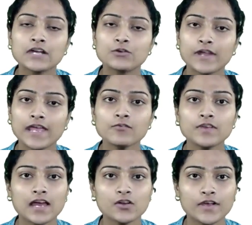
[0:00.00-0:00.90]
Today, we
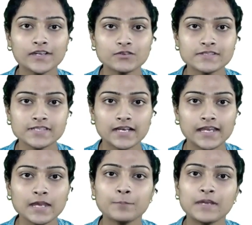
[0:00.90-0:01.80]
are going to
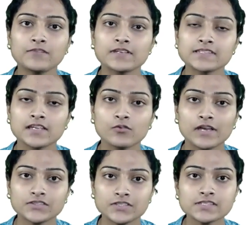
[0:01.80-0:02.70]
study previous year
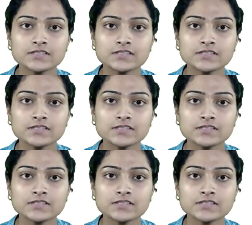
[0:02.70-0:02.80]
questions